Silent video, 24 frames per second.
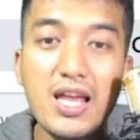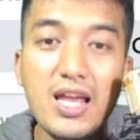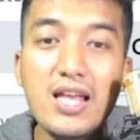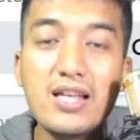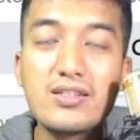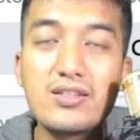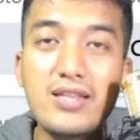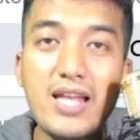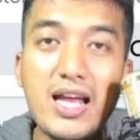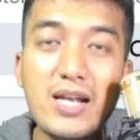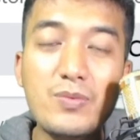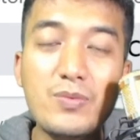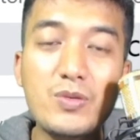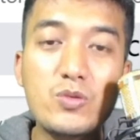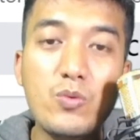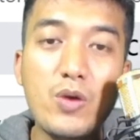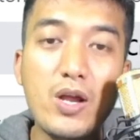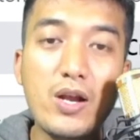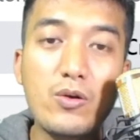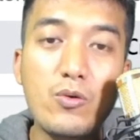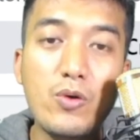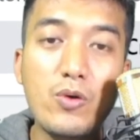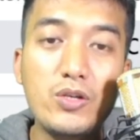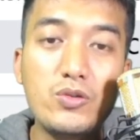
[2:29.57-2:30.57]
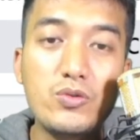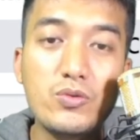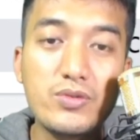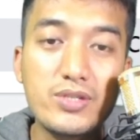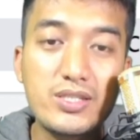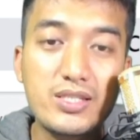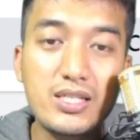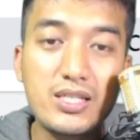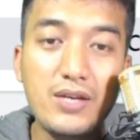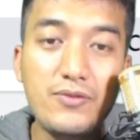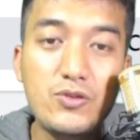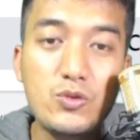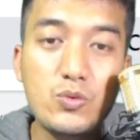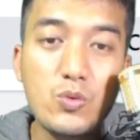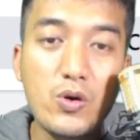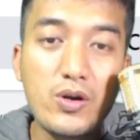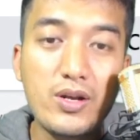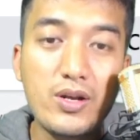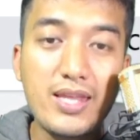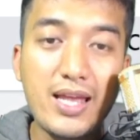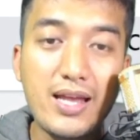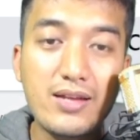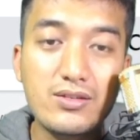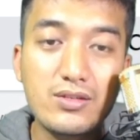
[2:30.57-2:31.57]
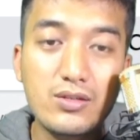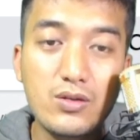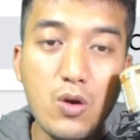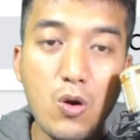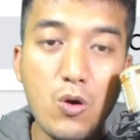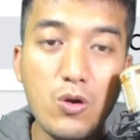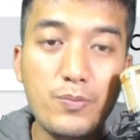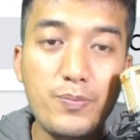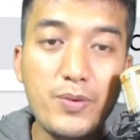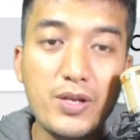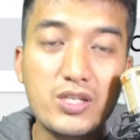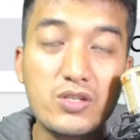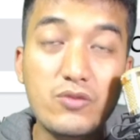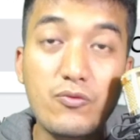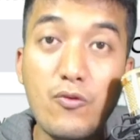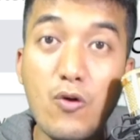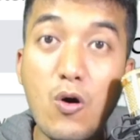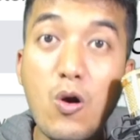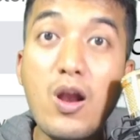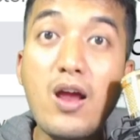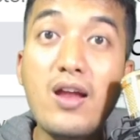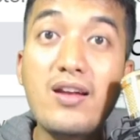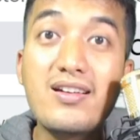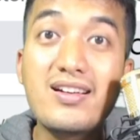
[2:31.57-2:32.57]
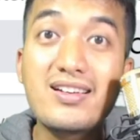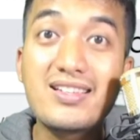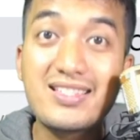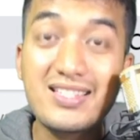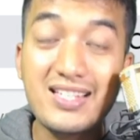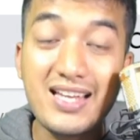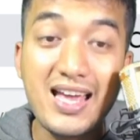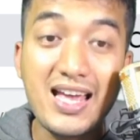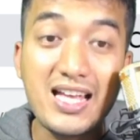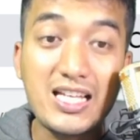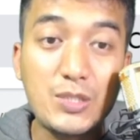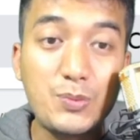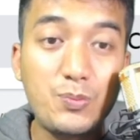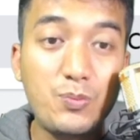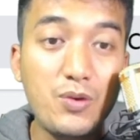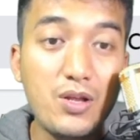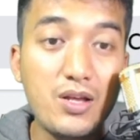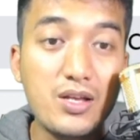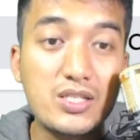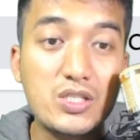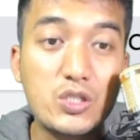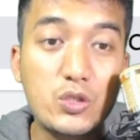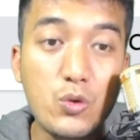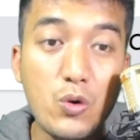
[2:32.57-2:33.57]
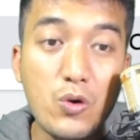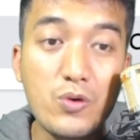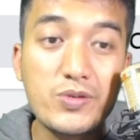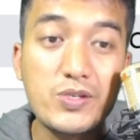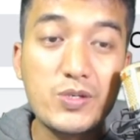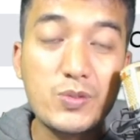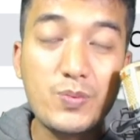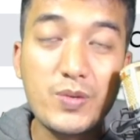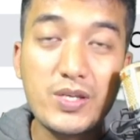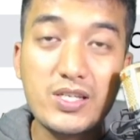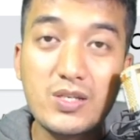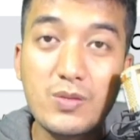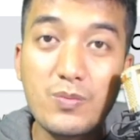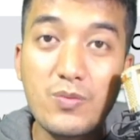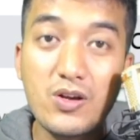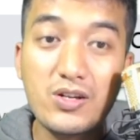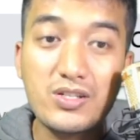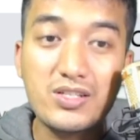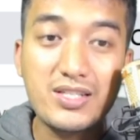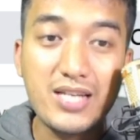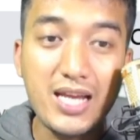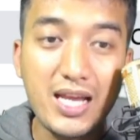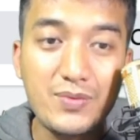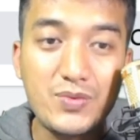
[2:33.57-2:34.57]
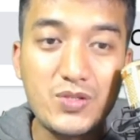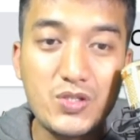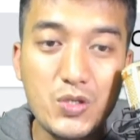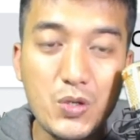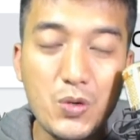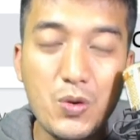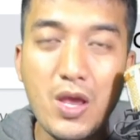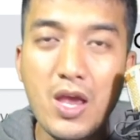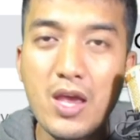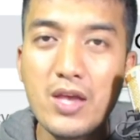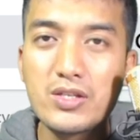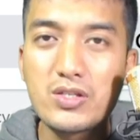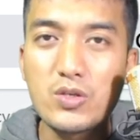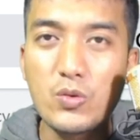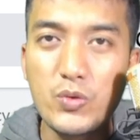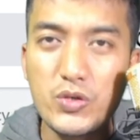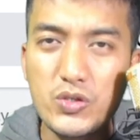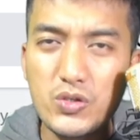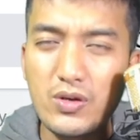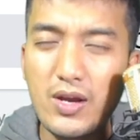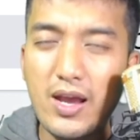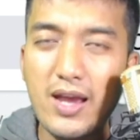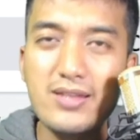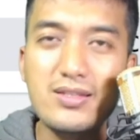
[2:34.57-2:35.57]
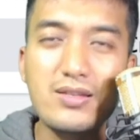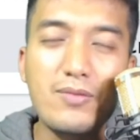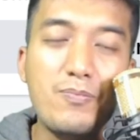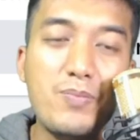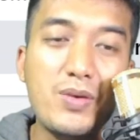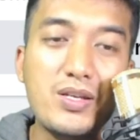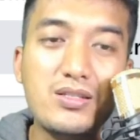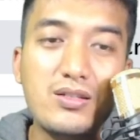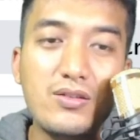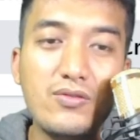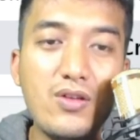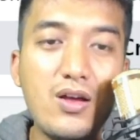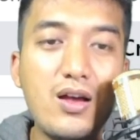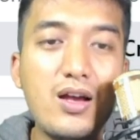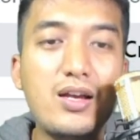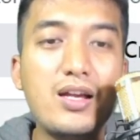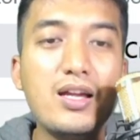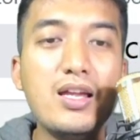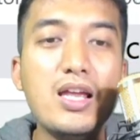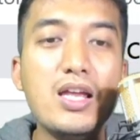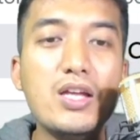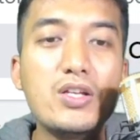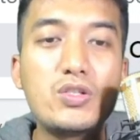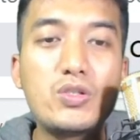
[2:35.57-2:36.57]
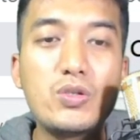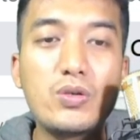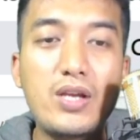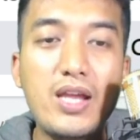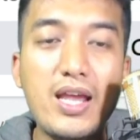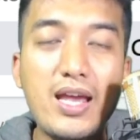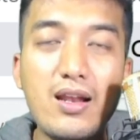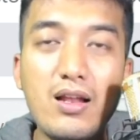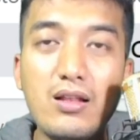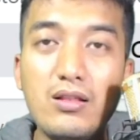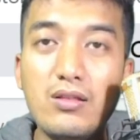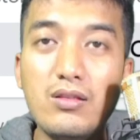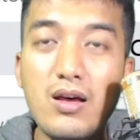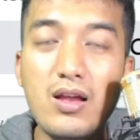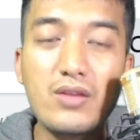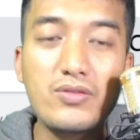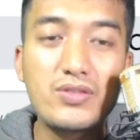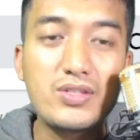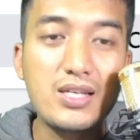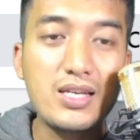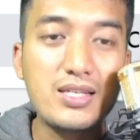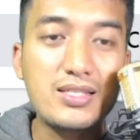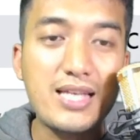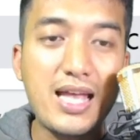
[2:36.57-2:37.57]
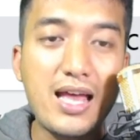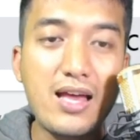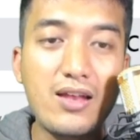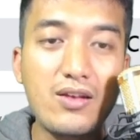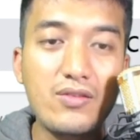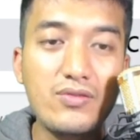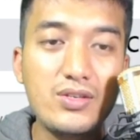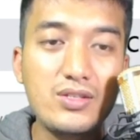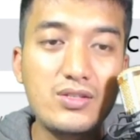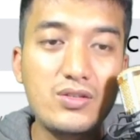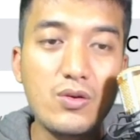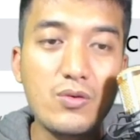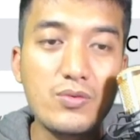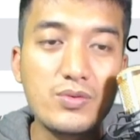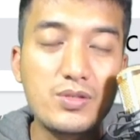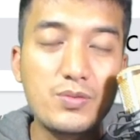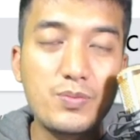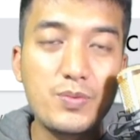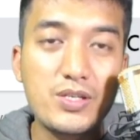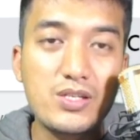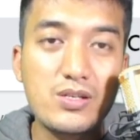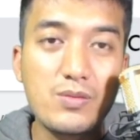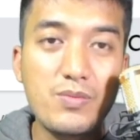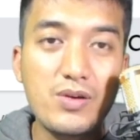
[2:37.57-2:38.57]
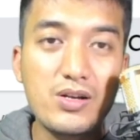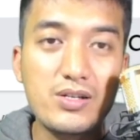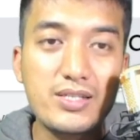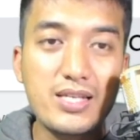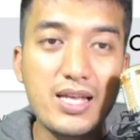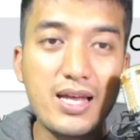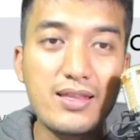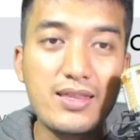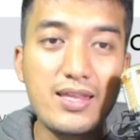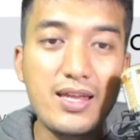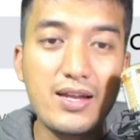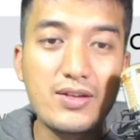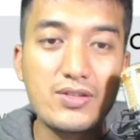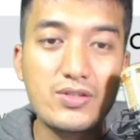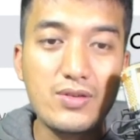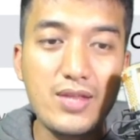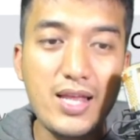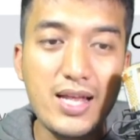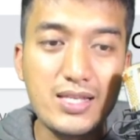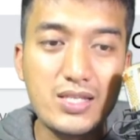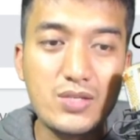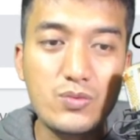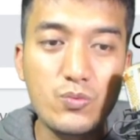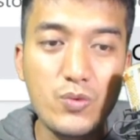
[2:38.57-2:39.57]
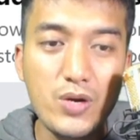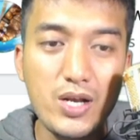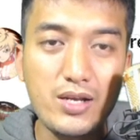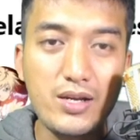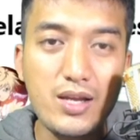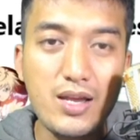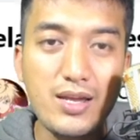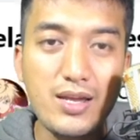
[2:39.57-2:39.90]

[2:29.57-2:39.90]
So that means we are going to receive two hundred thousand gold plus four hundred S E S plus your special box times two. So wish you guys the best of luck to get a lot of S E S out of this your special box out there. So that's really good,